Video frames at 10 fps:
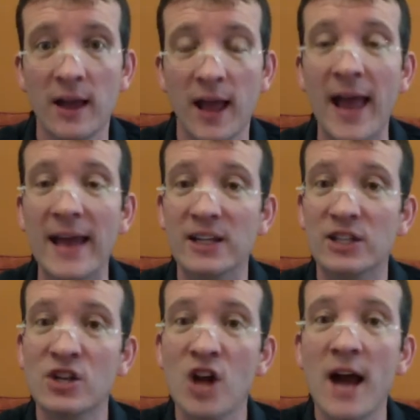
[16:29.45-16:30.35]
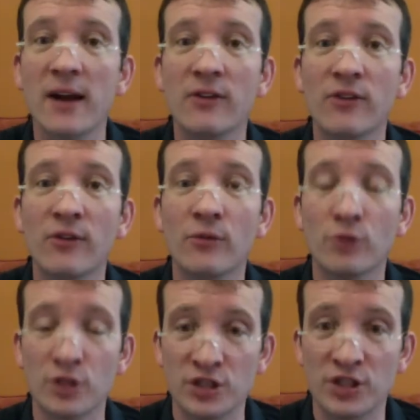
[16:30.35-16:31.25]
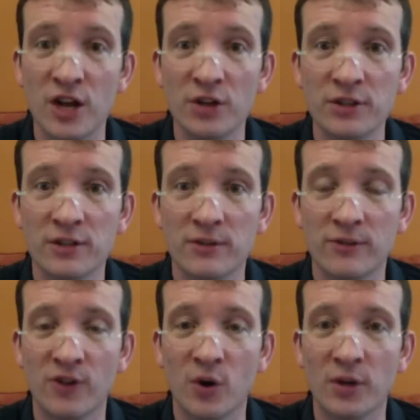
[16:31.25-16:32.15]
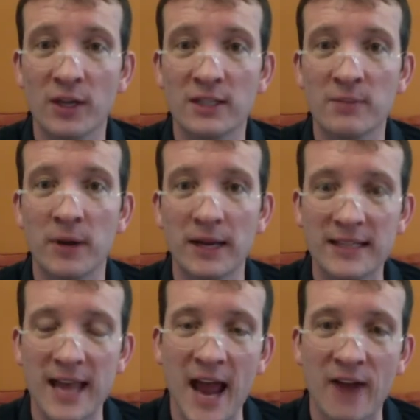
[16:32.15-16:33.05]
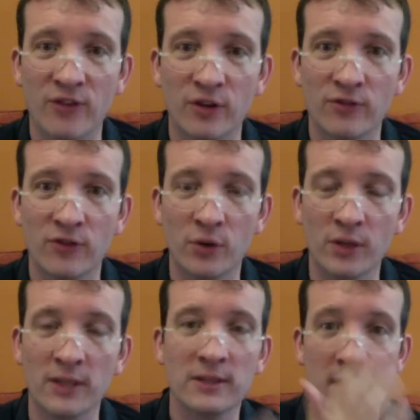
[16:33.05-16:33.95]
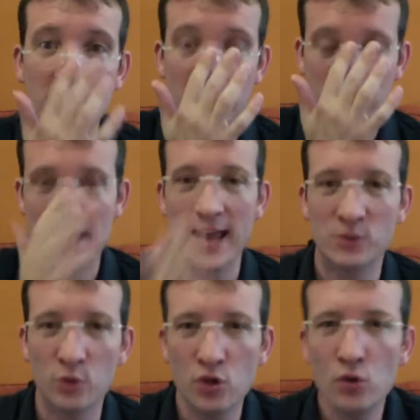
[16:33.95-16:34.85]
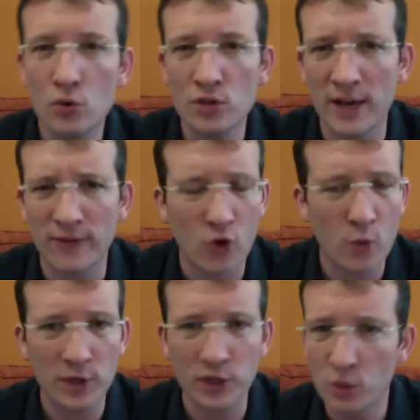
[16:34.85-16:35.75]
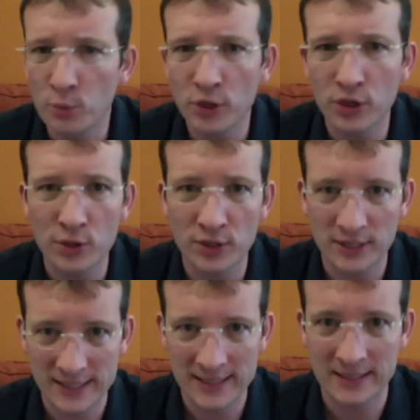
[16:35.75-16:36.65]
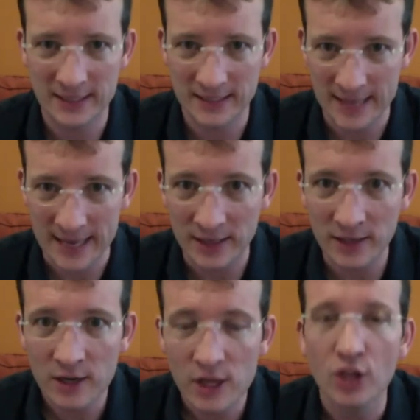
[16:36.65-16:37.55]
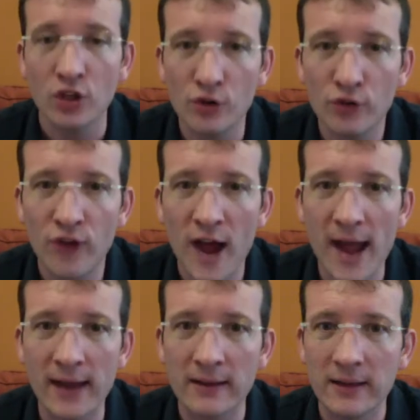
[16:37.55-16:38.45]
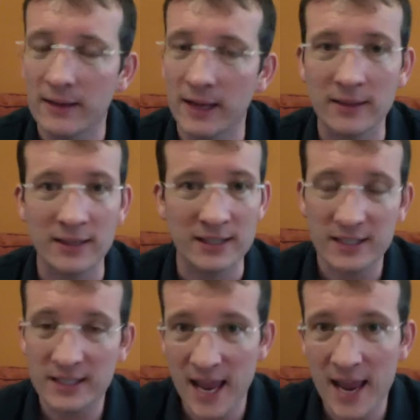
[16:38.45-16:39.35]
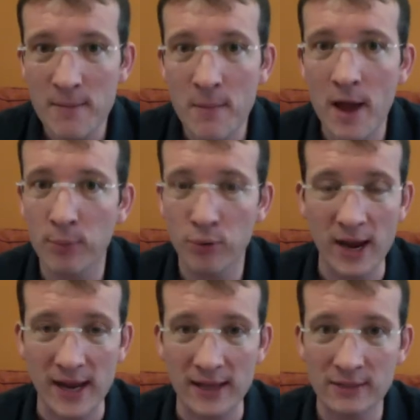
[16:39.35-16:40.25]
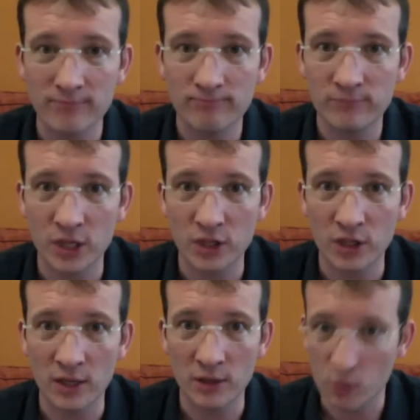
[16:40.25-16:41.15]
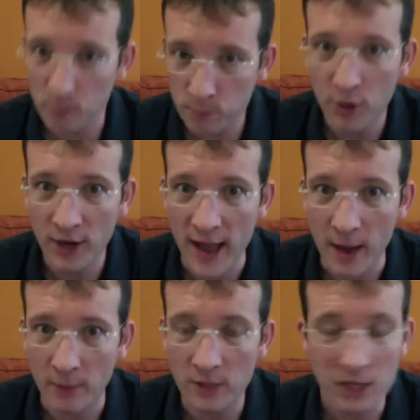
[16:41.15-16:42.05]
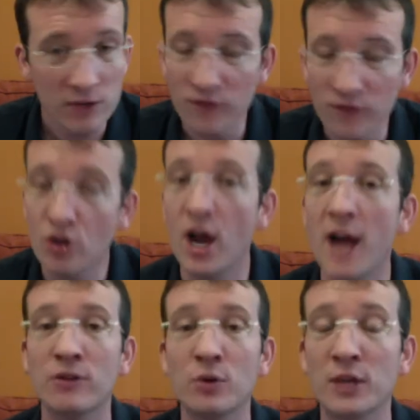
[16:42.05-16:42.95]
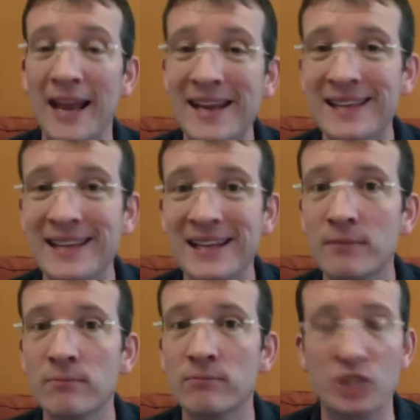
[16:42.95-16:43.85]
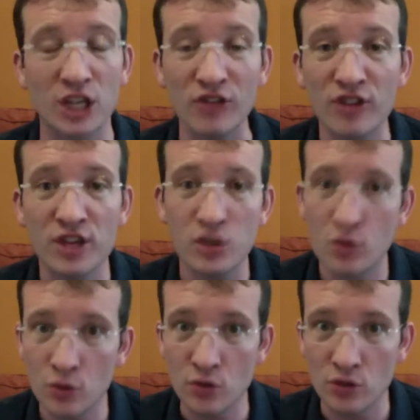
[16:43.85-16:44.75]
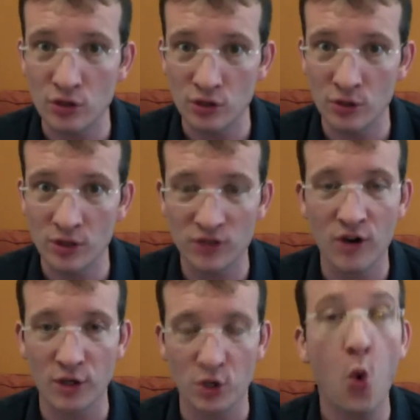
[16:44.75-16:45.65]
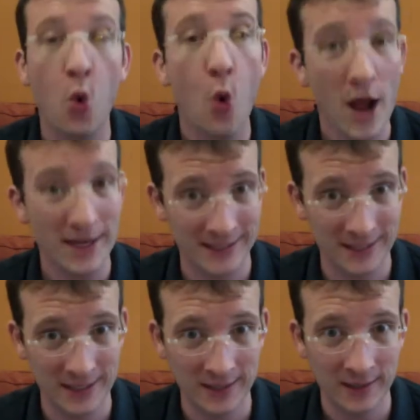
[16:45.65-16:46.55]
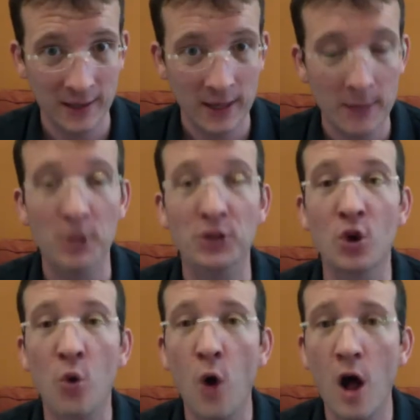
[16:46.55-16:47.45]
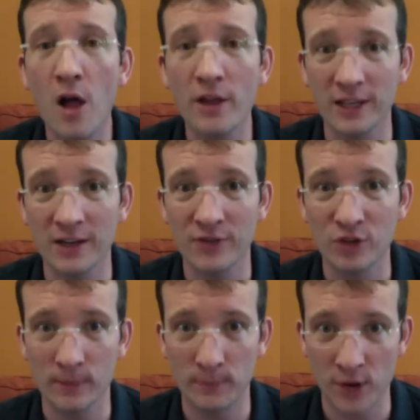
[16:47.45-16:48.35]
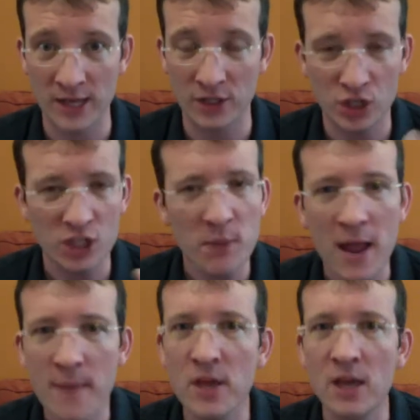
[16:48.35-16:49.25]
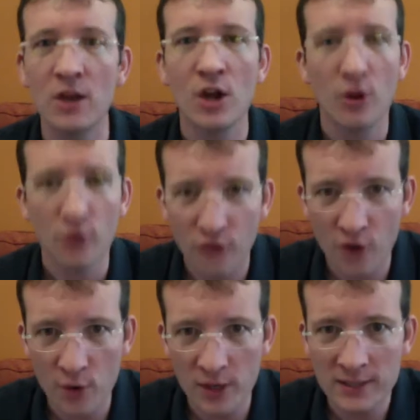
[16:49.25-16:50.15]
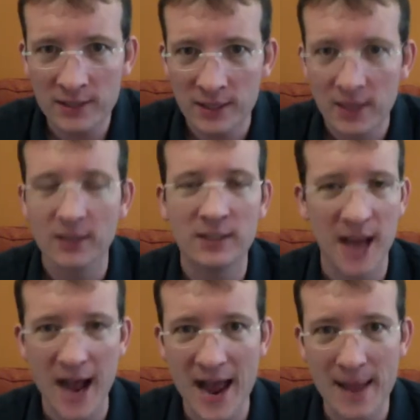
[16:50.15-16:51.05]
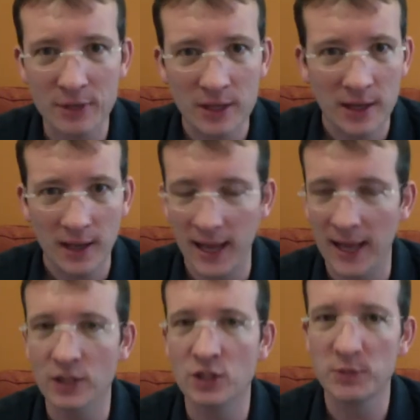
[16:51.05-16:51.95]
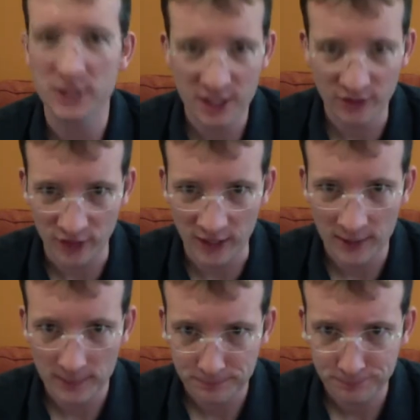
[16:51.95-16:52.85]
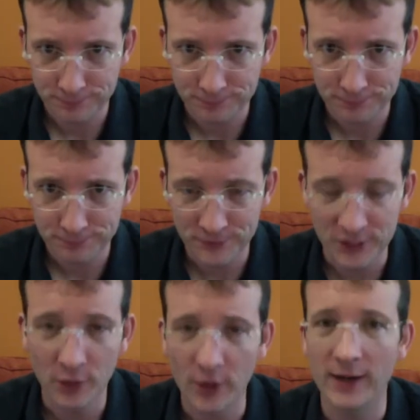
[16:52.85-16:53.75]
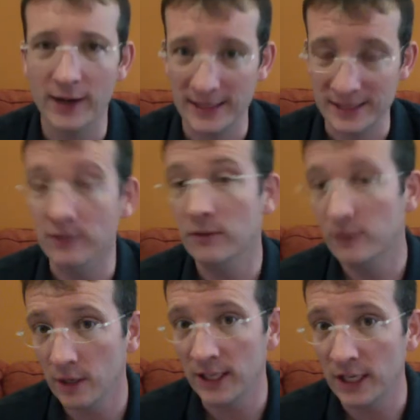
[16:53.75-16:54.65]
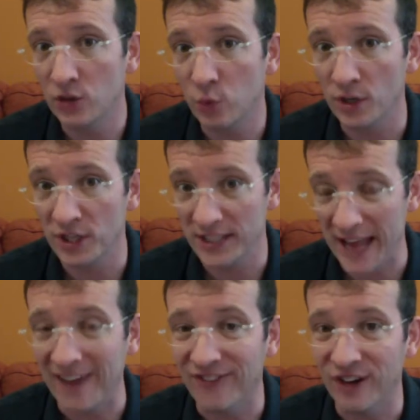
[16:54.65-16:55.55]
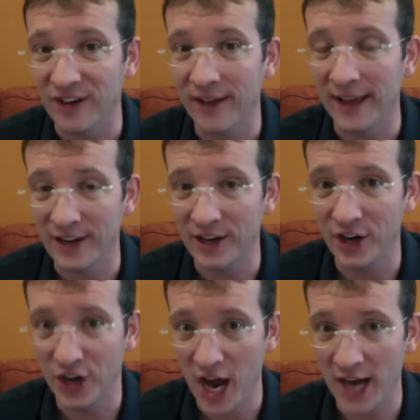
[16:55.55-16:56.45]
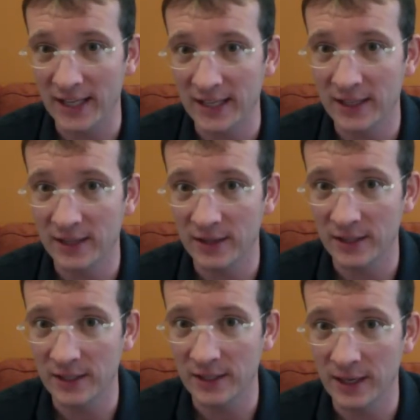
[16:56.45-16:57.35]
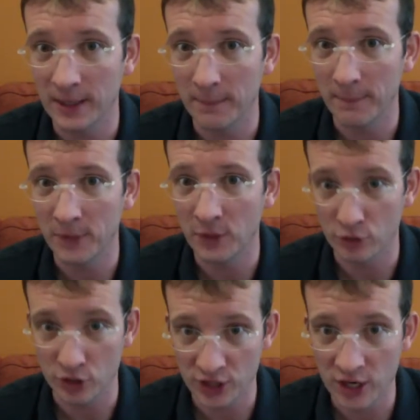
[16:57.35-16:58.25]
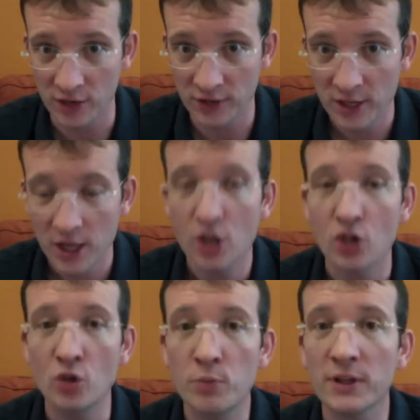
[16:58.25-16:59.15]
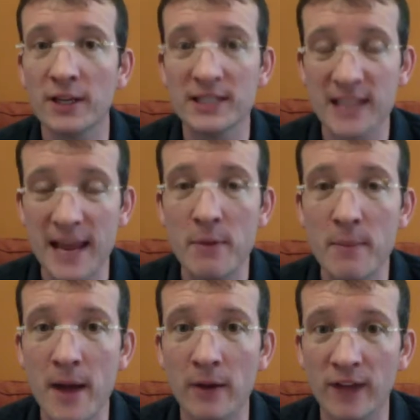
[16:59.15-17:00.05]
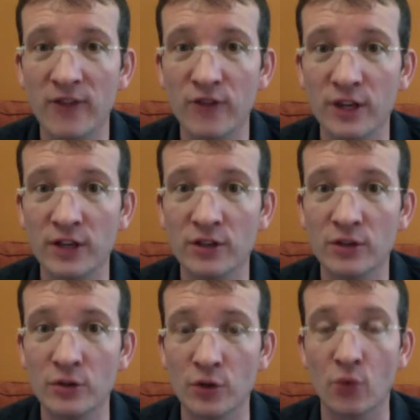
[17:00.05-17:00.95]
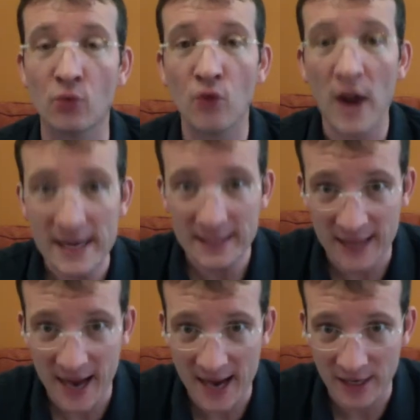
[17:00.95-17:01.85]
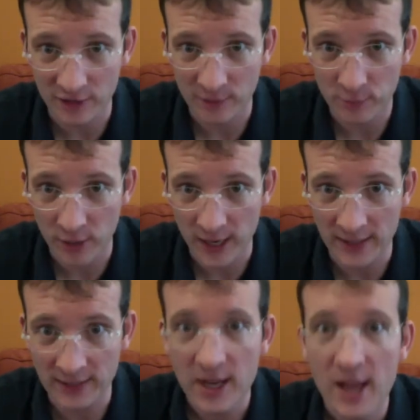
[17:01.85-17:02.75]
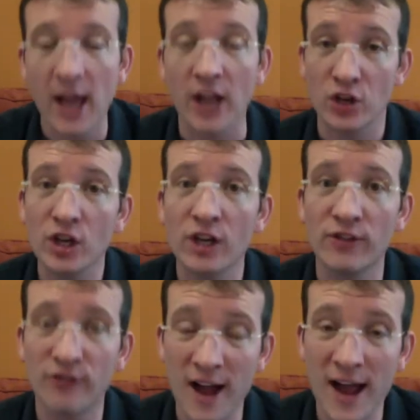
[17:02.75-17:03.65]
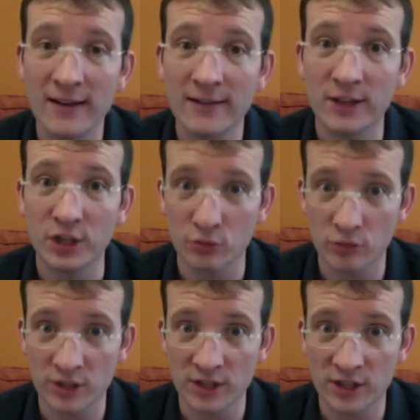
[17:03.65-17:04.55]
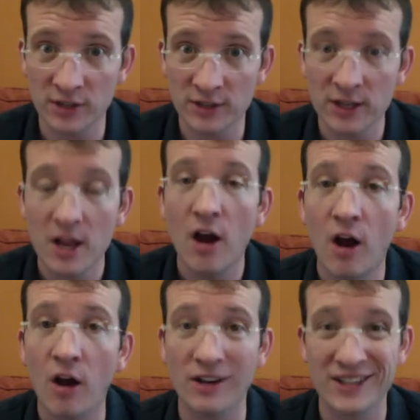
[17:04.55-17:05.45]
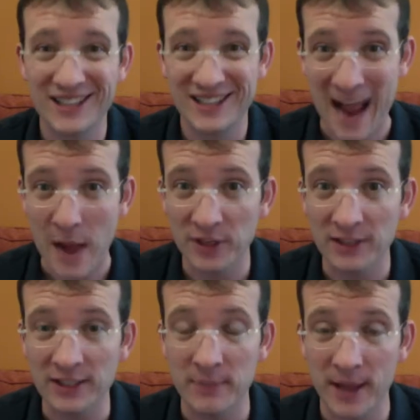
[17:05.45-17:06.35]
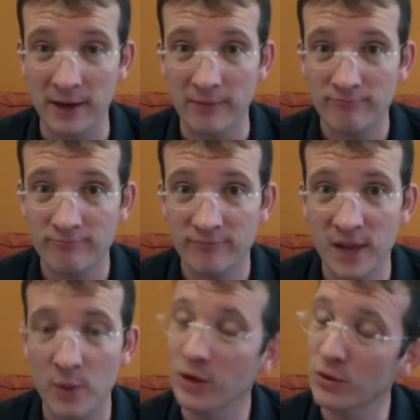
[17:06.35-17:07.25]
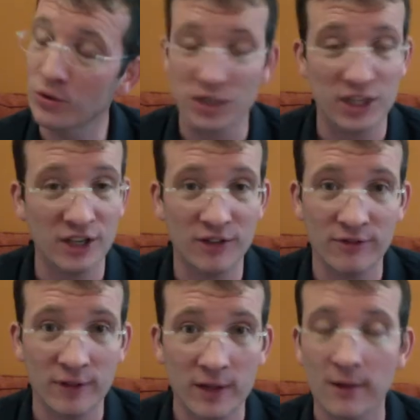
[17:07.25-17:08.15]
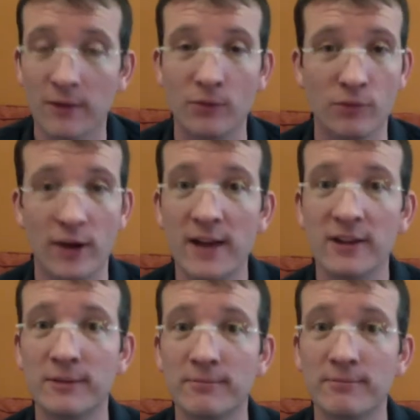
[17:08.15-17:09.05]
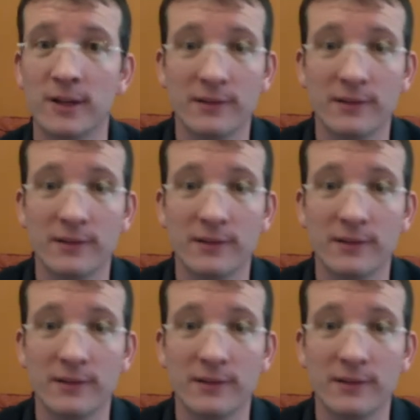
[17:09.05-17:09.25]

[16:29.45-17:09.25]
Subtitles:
And it's not results focused, but it's effort focused. Dads, when you use that formula, you put those things together, you'll find that the same amount of praise that you put out, even if you're not doing anything different than you used to do as far as quantity, but the quality of your praise, just by being focused, timed, and specific, and geared towards his effort and not the result, you put that same amount of effort into the right kind of praise, and you're going to find that the results are astoundingly better than when you just give random,